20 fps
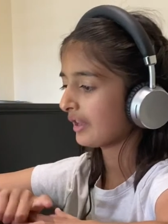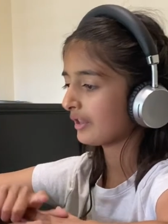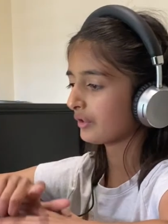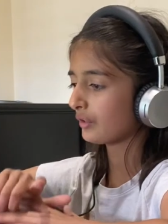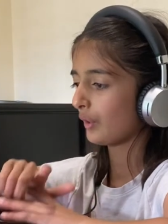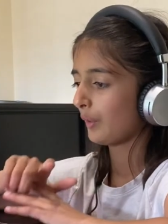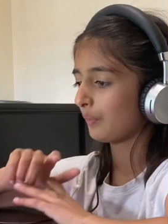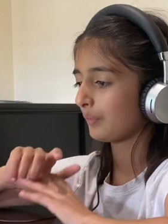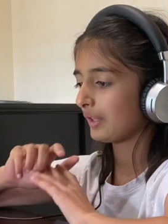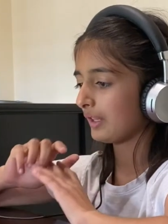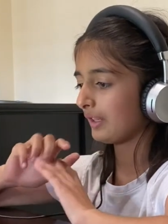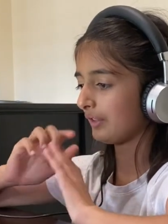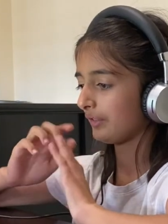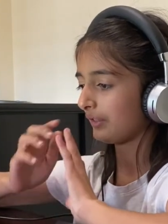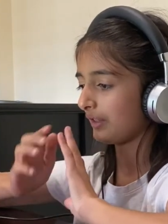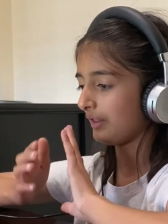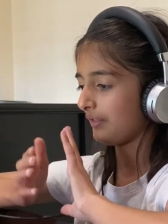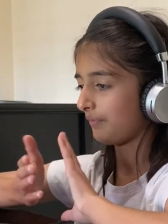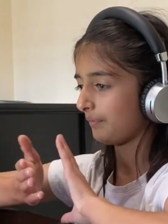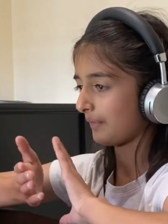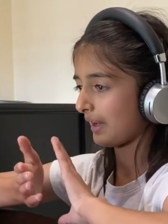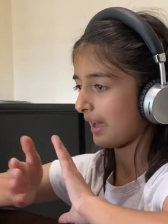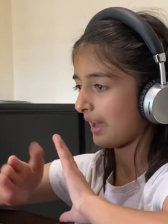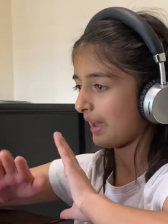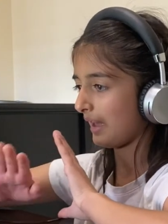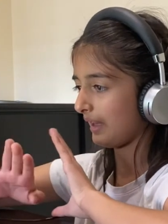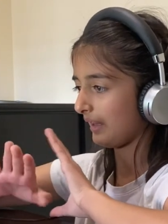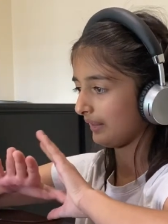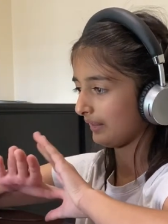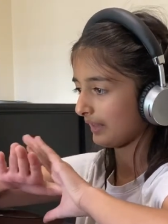So I'm gonna leave my
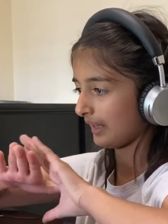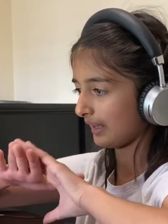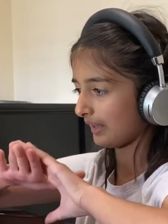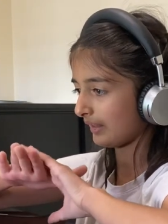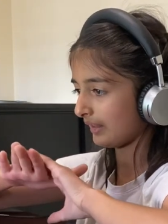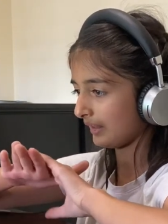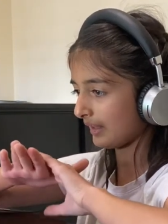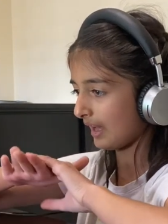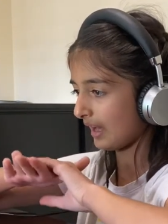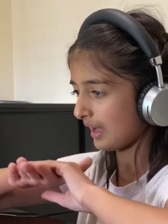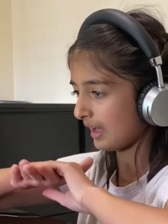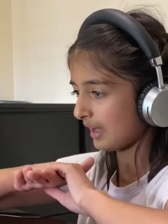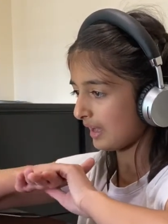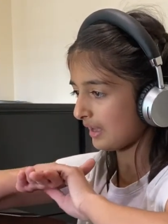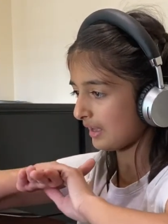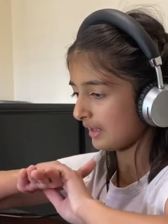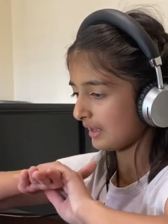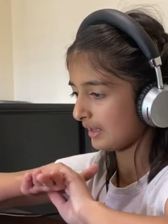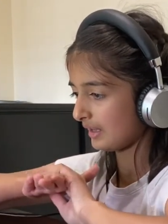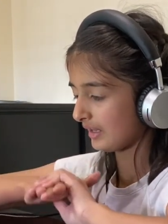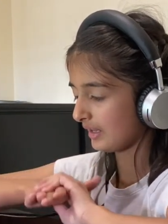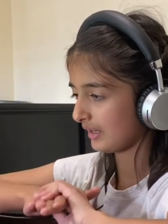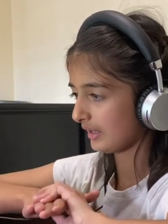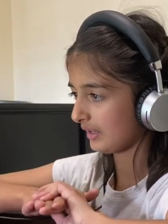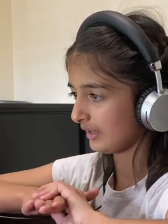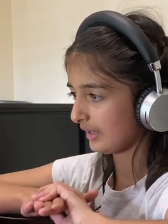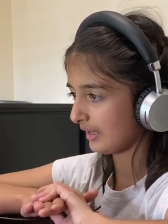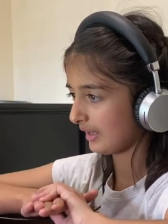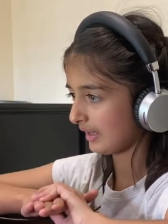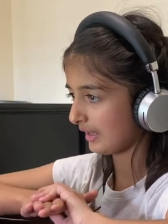hand like that,
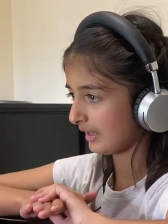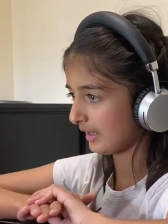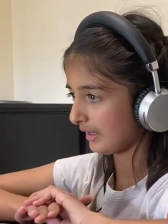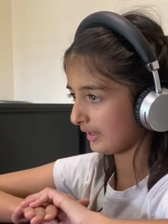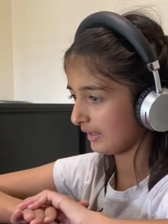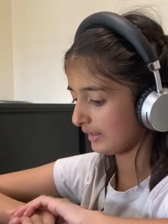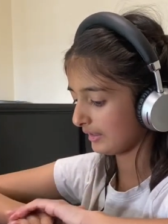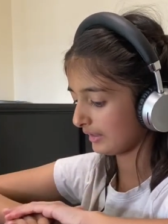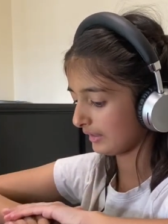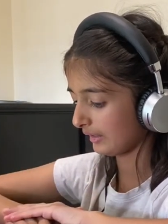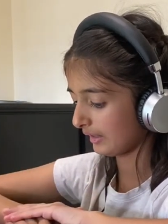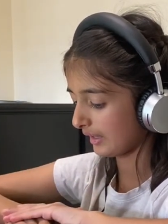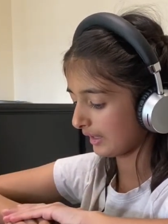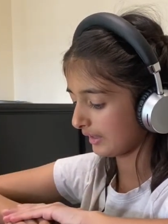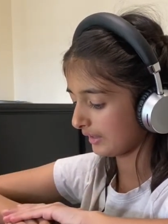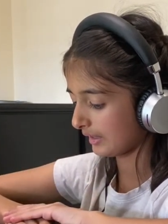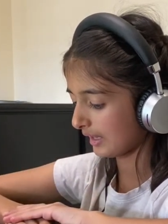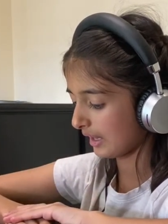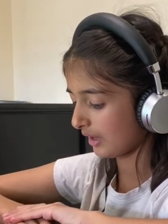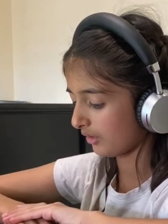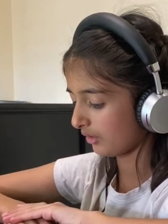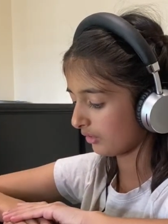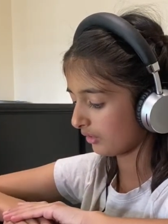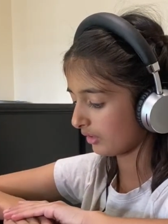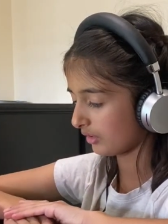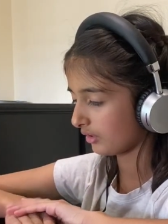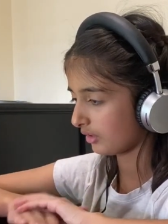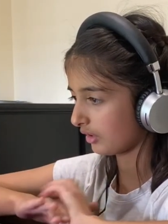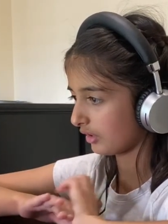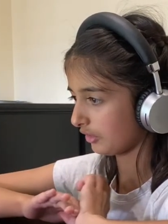and it's laying
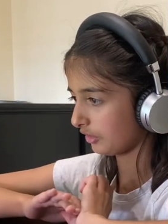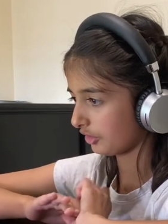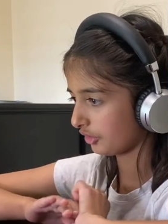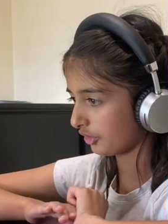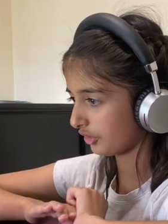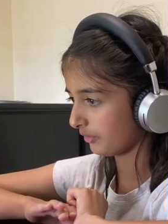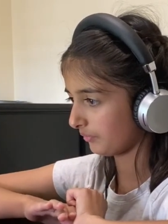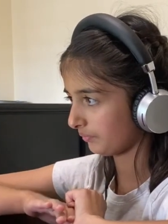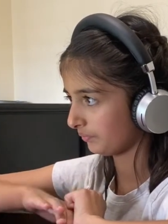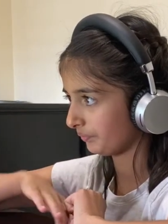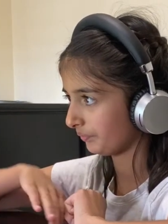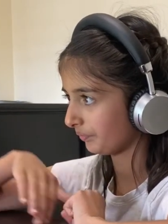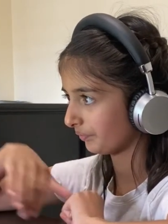down on the cushion.